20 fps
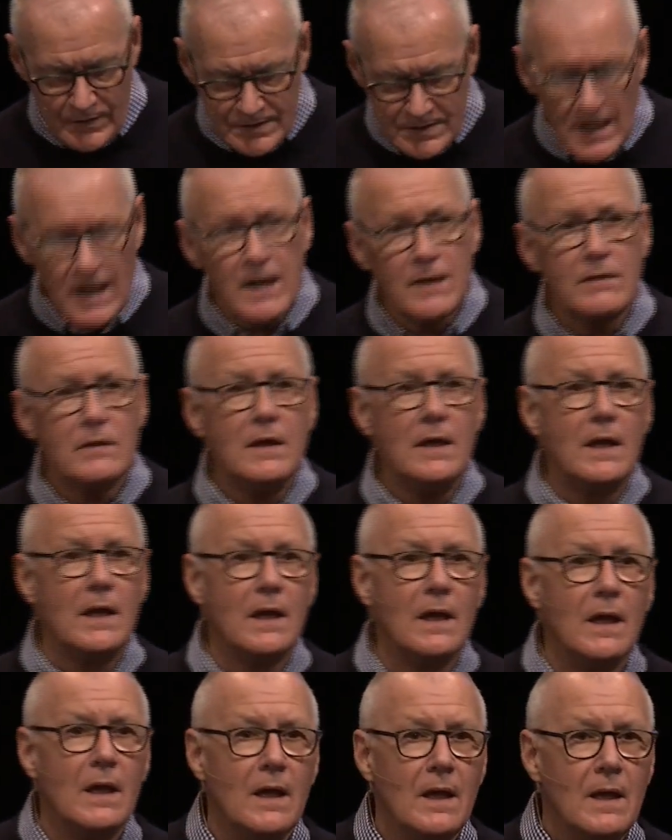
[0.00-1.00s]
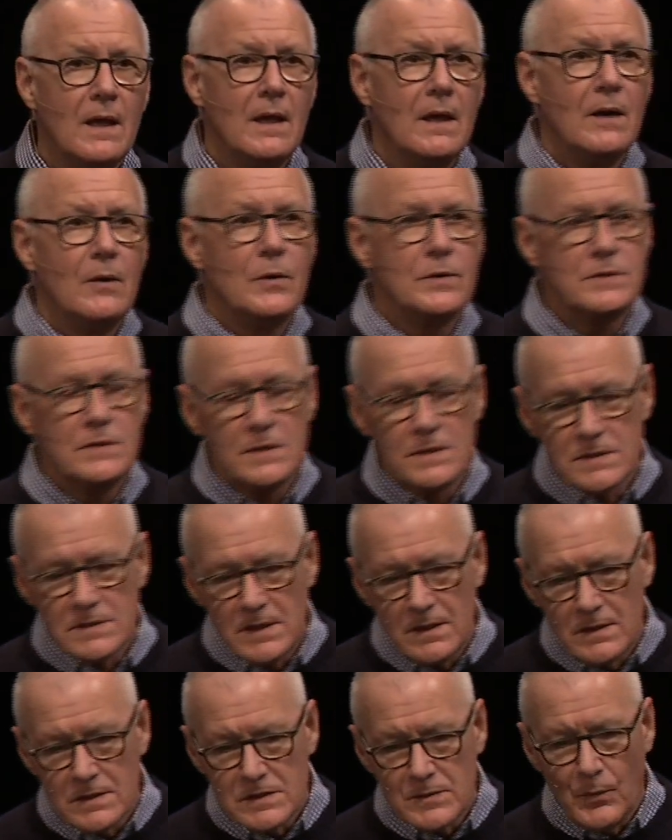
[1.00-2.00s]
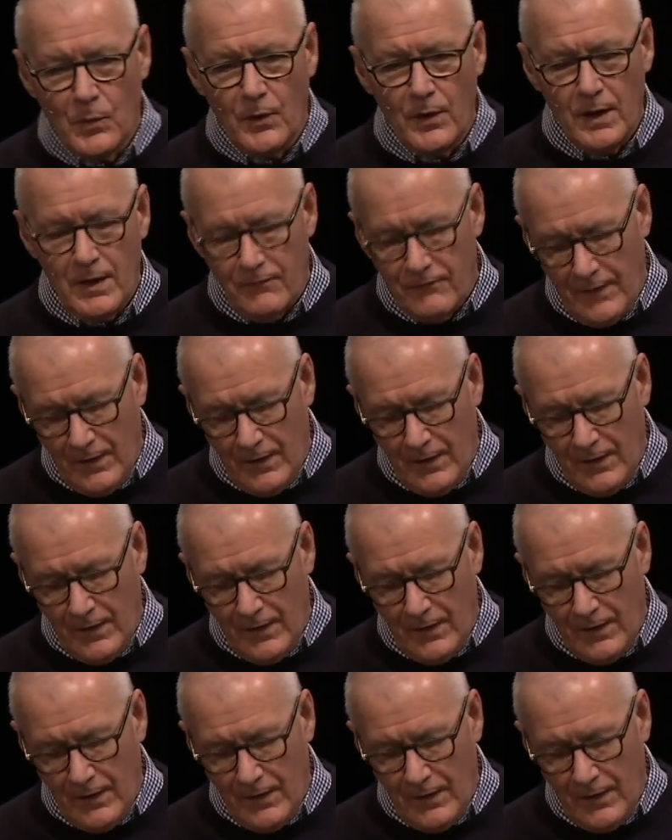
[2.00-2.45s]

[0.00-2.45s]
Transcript: The second thing I want you to see this morning,